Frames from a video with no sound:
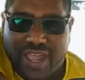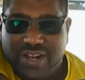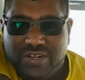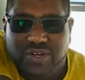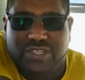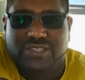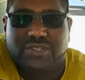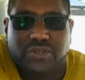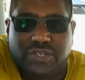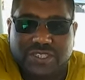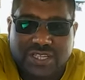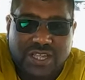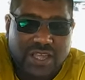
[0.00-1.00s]
headrest
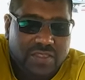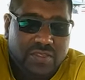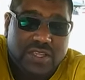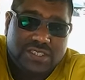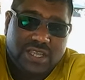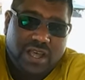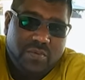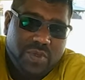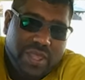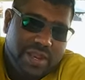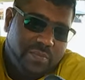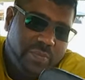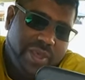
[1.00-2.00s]
hooks. These come
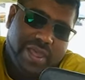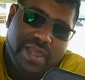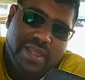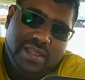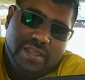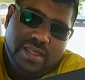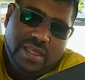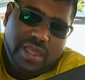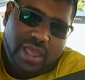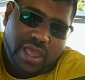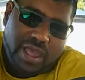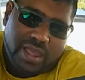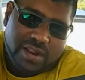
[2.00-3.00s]
in a pair
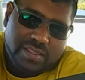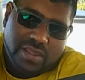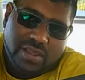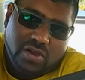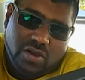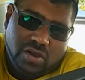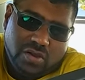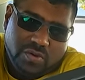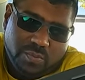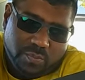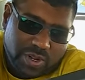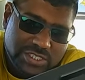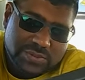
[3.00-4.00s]
and they are
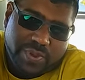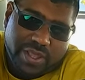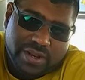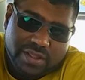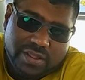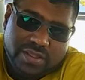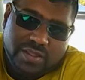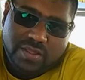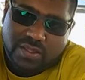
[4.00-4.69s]
much better